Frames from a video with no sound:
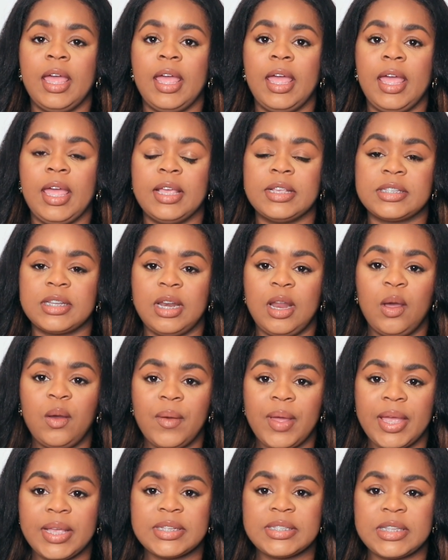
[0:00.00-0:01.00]
as low
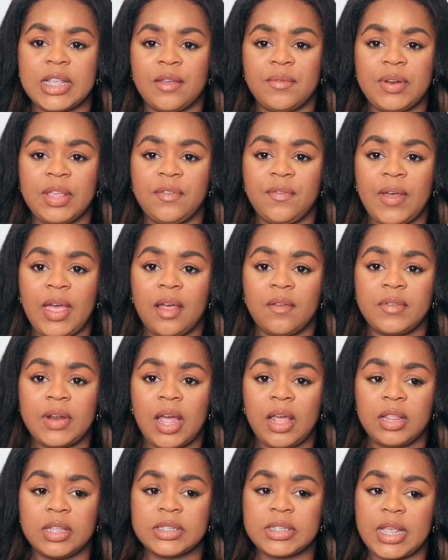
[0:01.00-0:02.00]
as
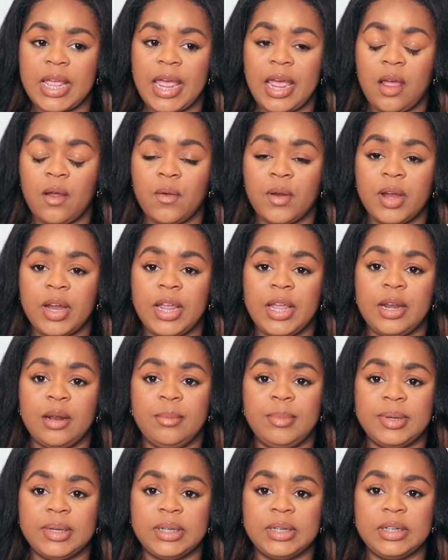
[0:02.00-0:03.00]
$75 an hour and
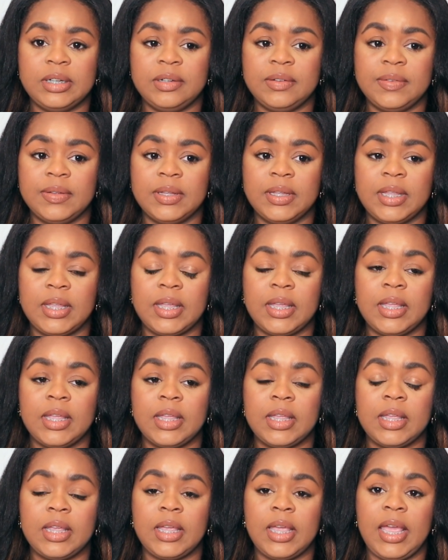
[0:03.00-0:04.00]
above.
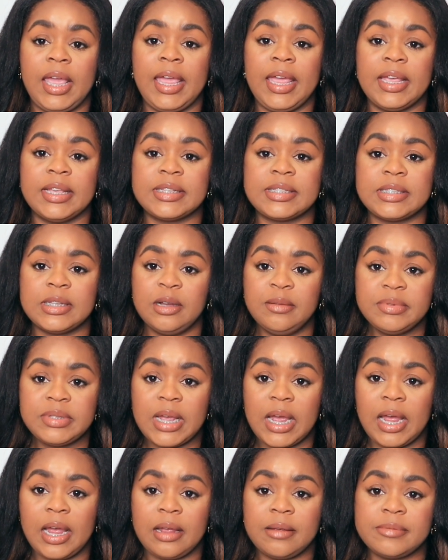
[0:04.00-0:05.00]
And
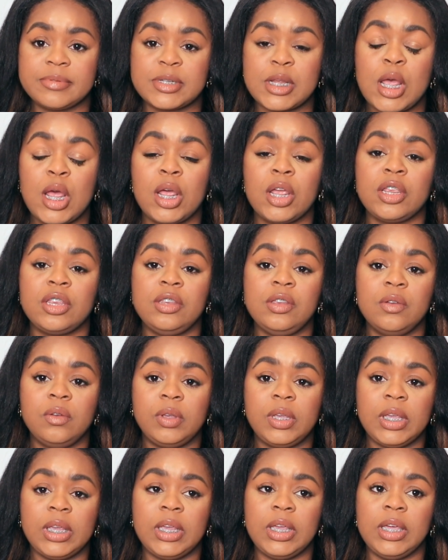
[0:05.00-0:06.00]
sometimes you
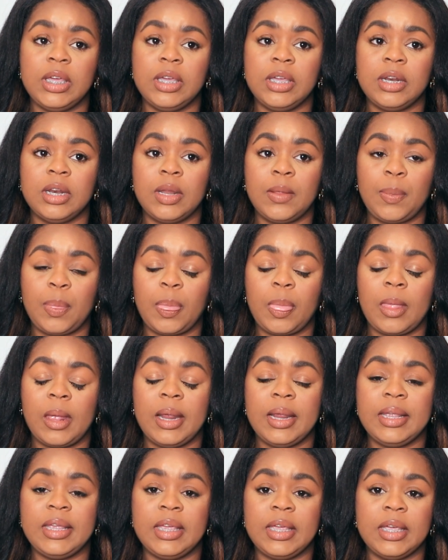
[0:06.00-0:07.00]
can
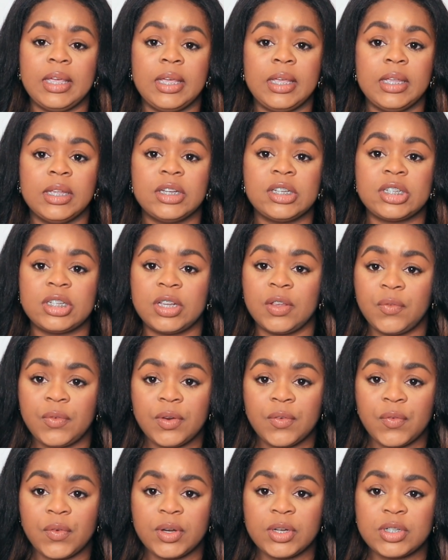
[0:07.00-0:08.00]
get shift
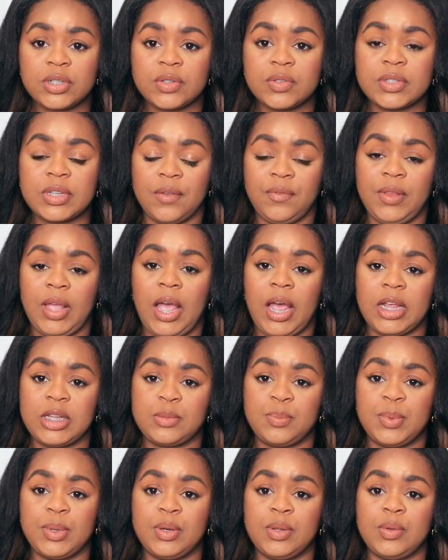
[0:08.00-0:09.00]
differentials if the
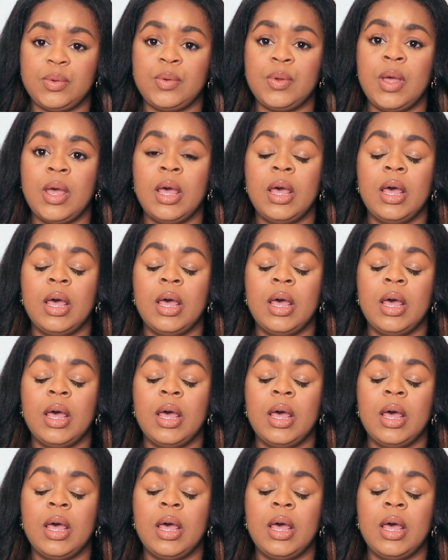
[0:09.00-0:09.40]
hospital